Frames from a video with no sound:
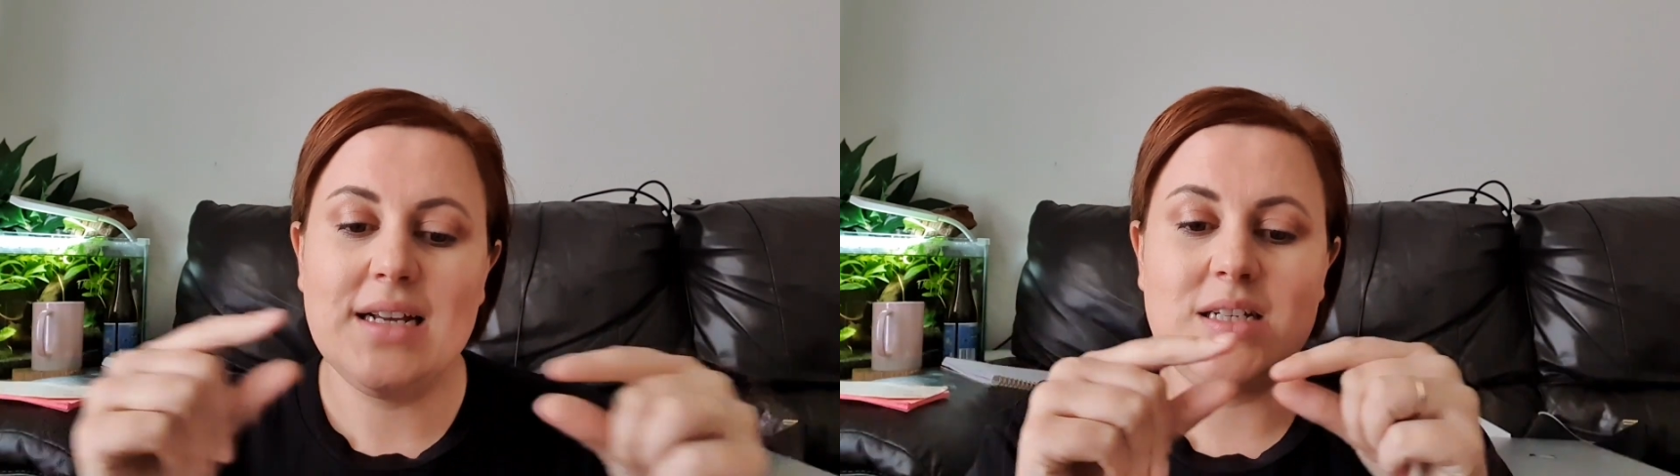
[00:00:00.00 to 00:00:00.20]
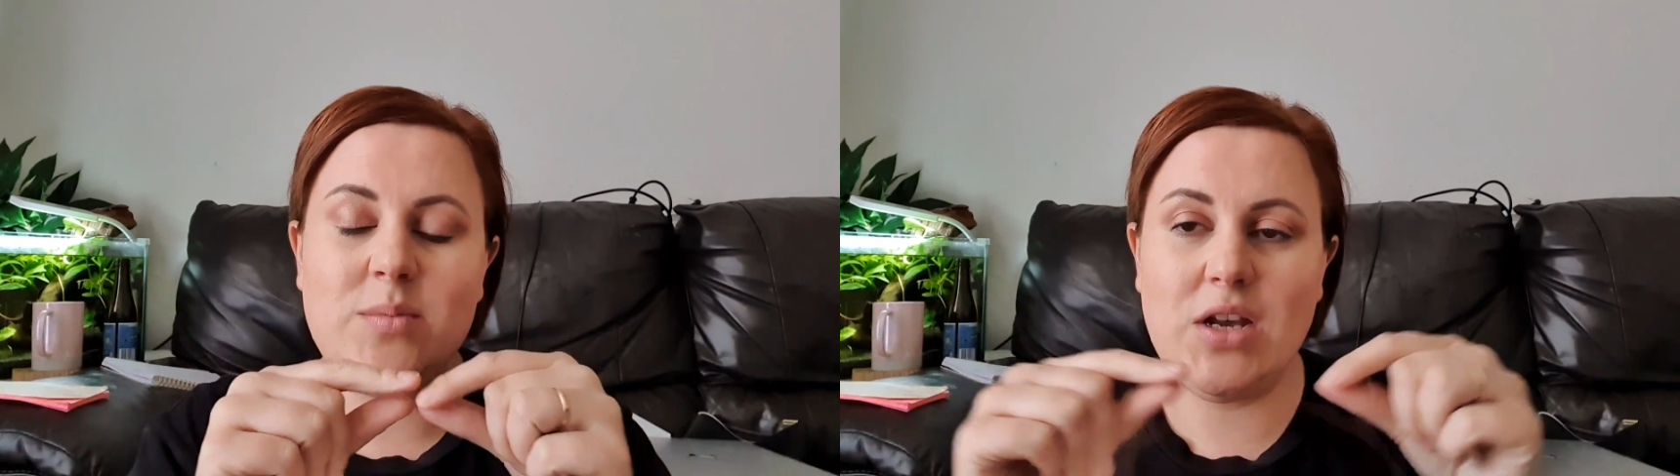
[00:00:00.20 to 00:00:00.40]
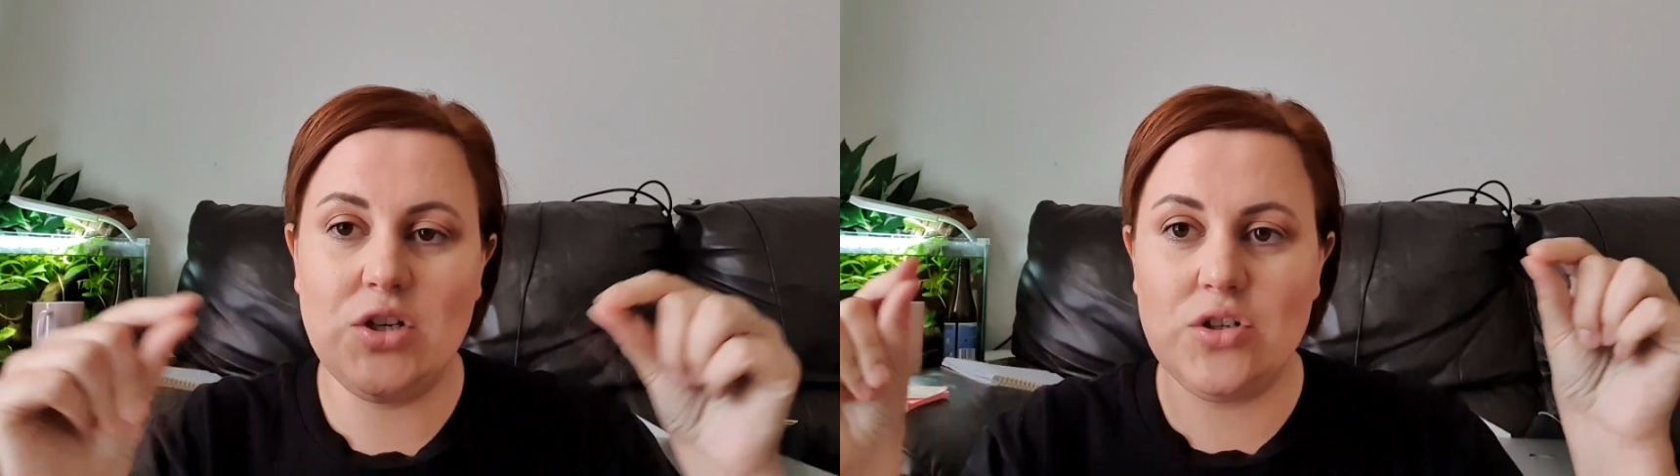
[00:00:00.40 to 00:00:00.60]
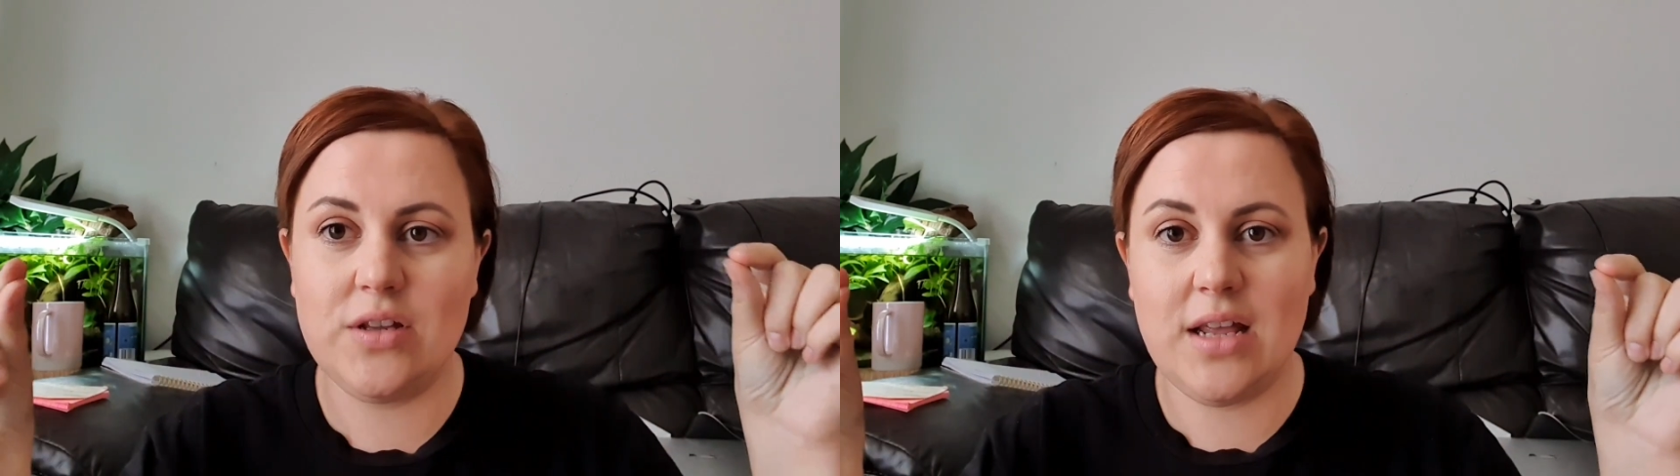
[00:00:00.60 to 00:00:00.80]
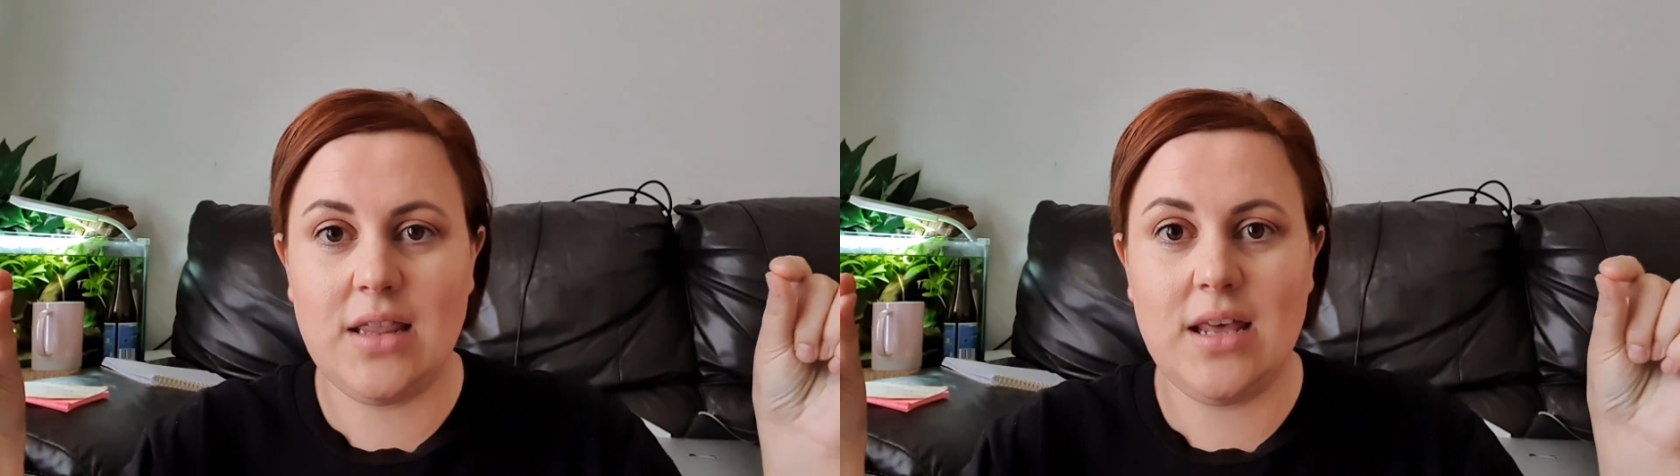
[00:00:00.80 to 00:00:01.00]
to make sure
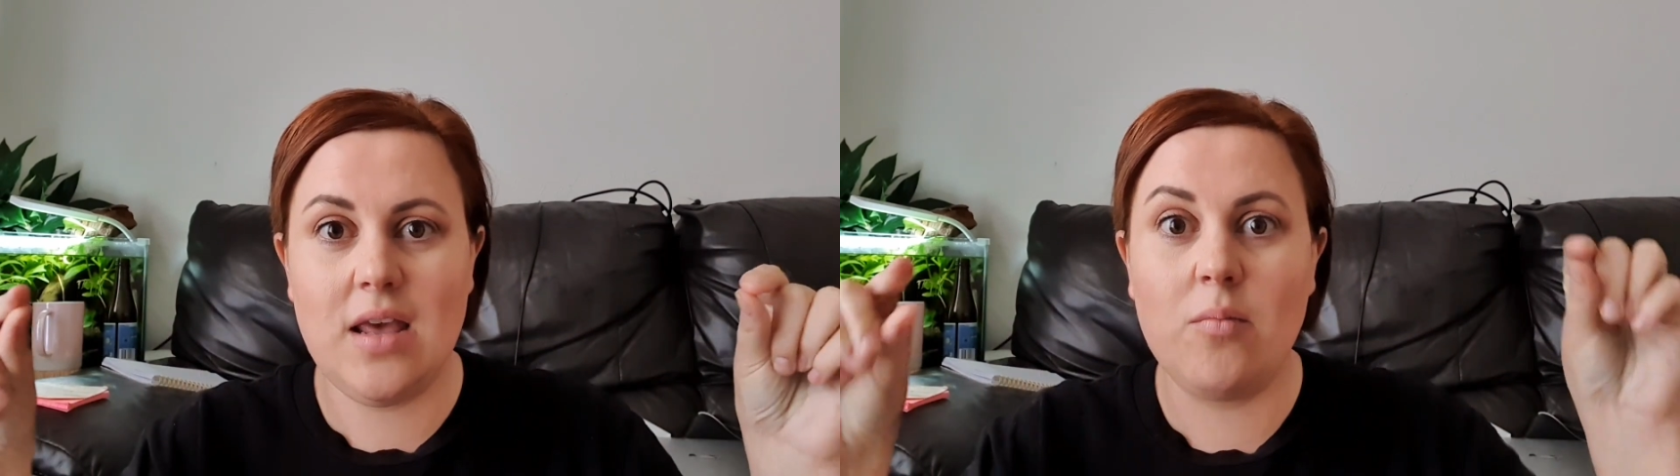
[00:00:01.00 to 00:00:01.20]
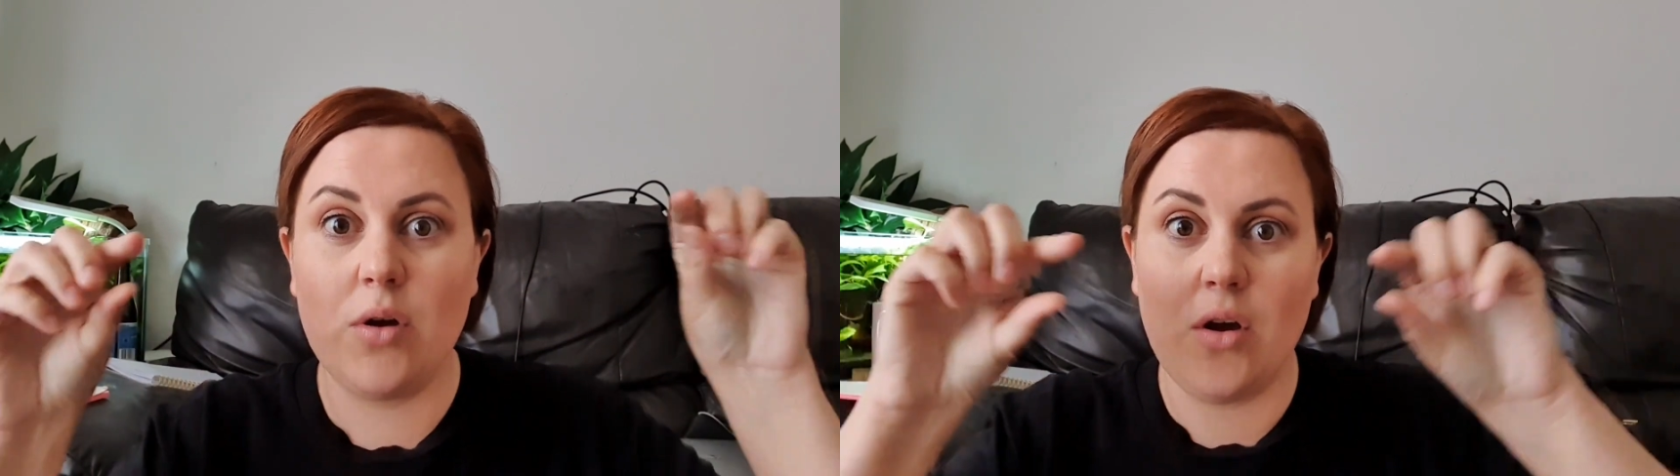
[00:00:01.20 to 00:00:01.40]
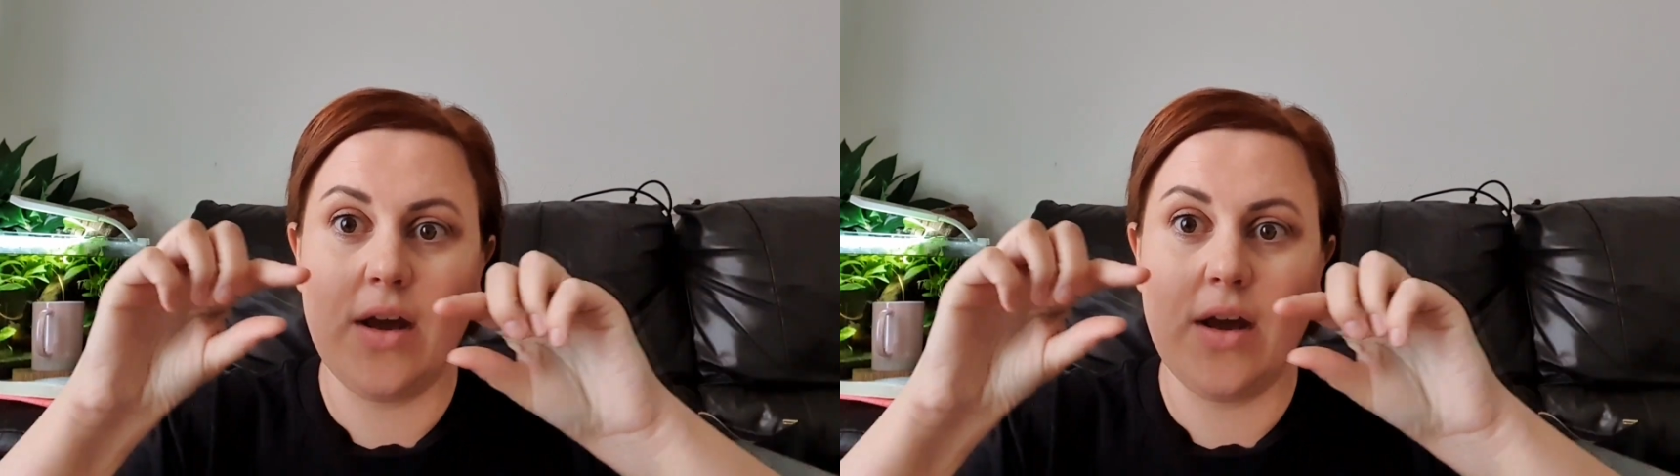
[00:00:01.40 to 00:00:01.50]
that the embryo